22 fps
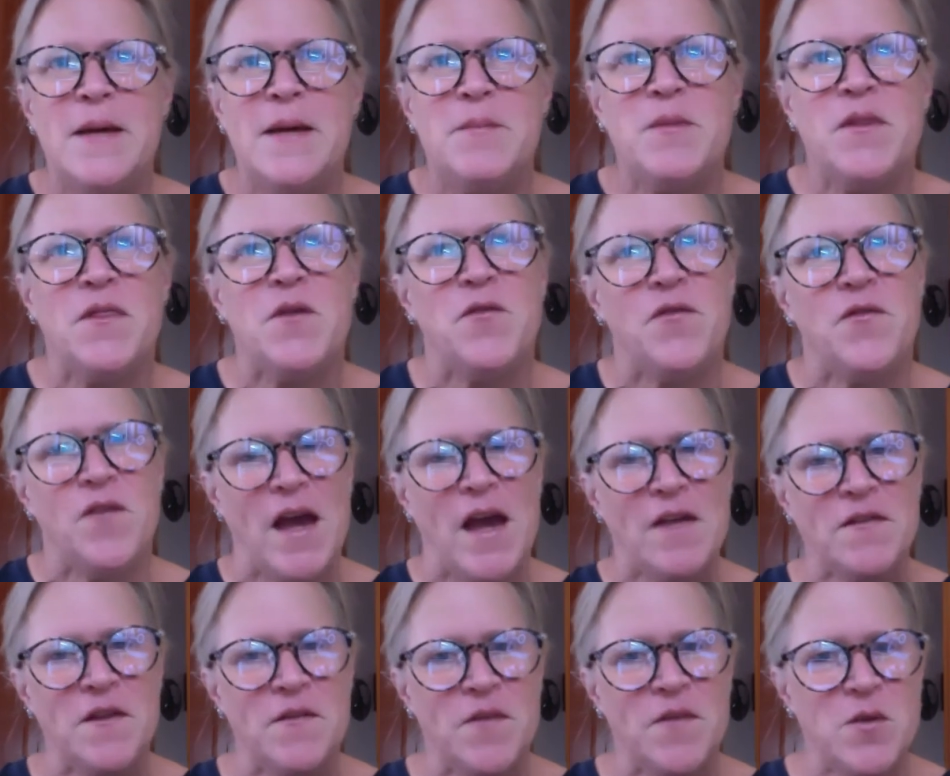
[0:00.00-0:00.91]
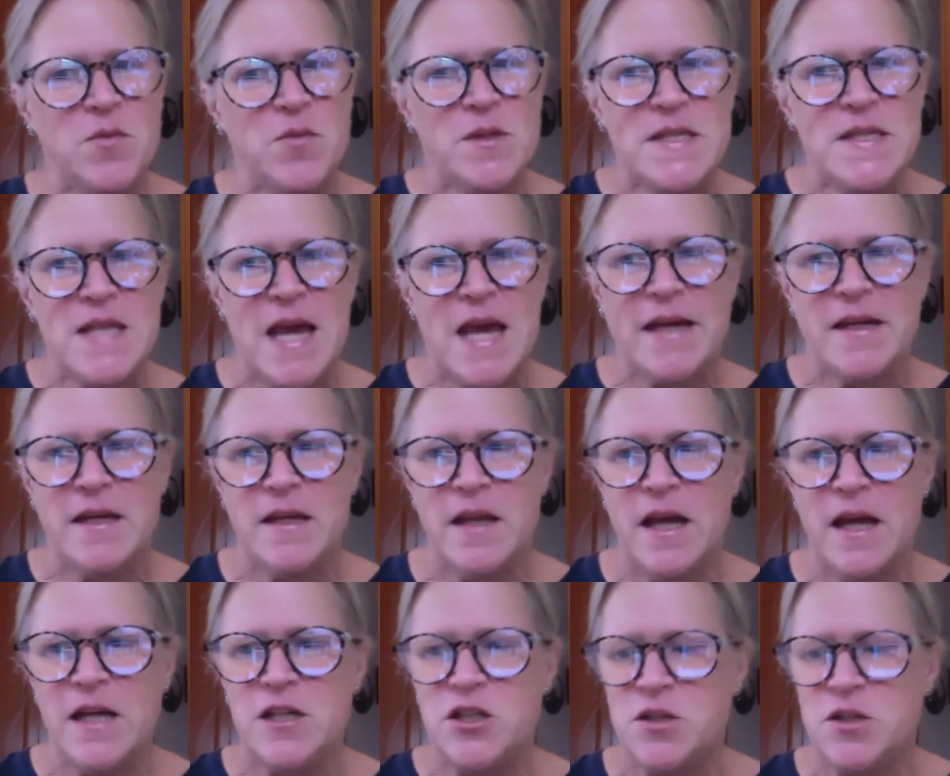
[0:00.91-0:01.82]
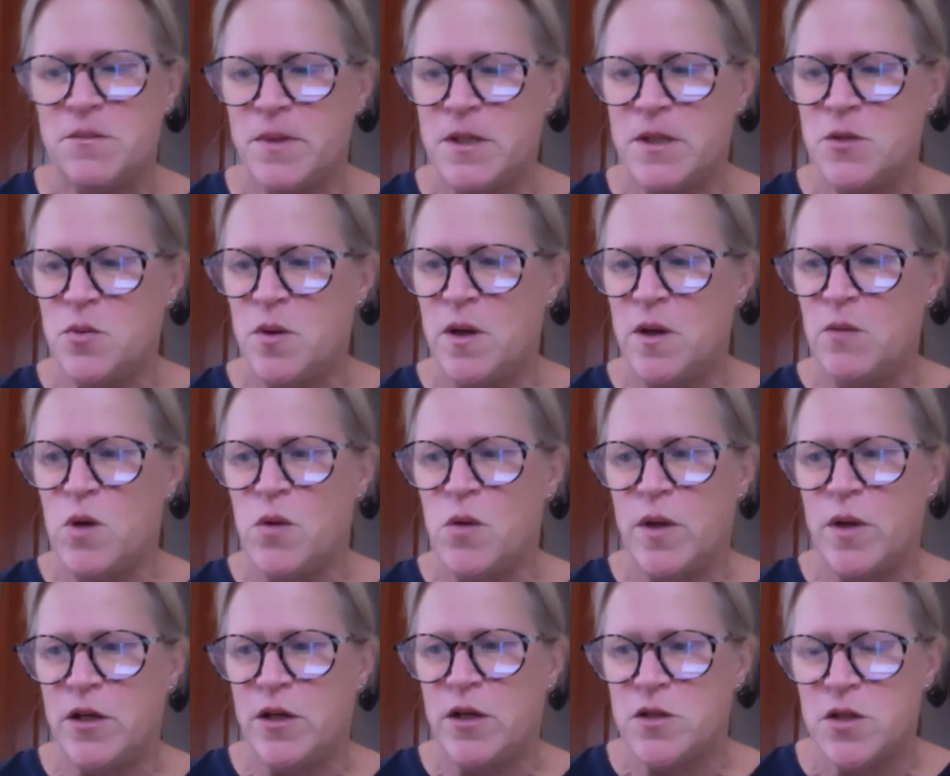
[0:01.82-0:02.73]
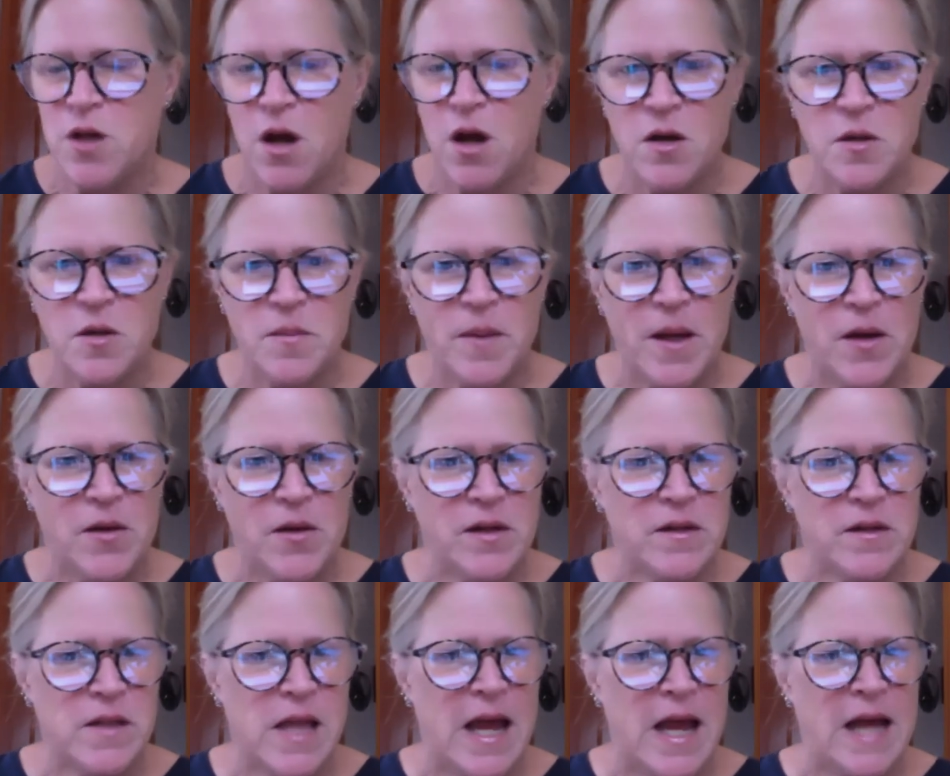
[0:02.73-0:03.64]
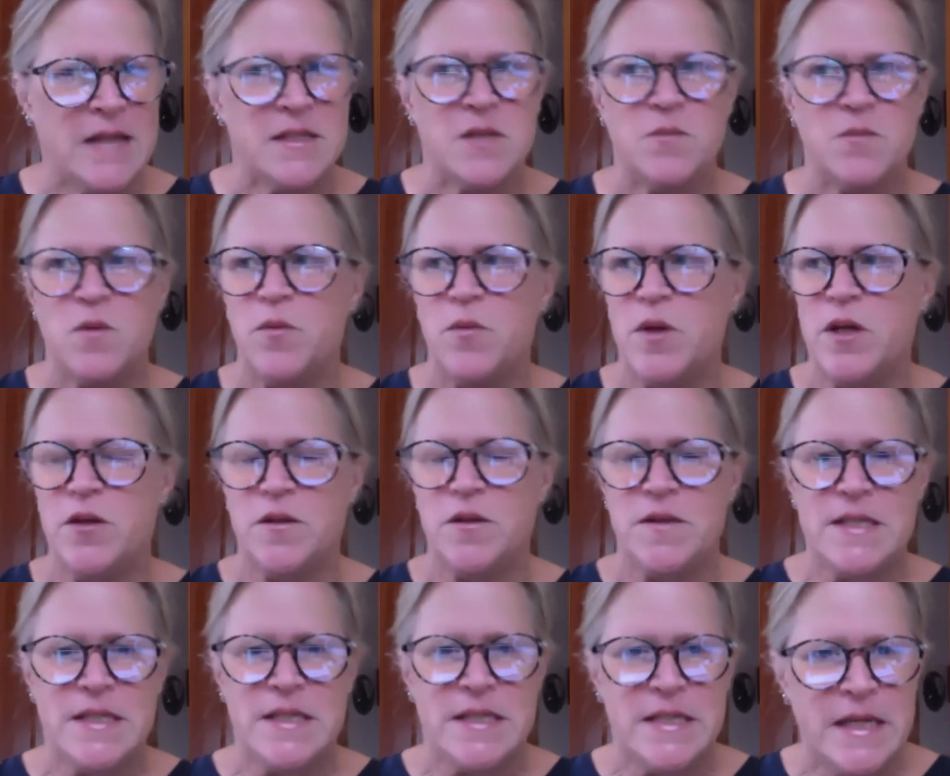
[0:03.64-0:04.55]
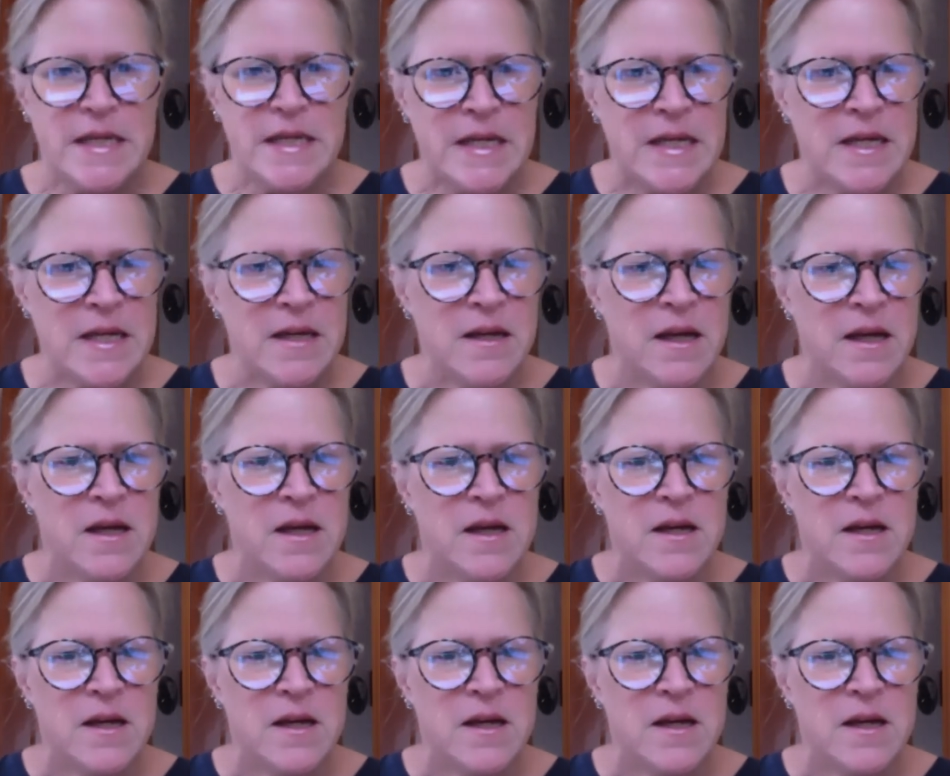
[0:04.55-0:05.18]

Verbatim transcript: But the fact that there was that connection between what we could talk about in class and what we could see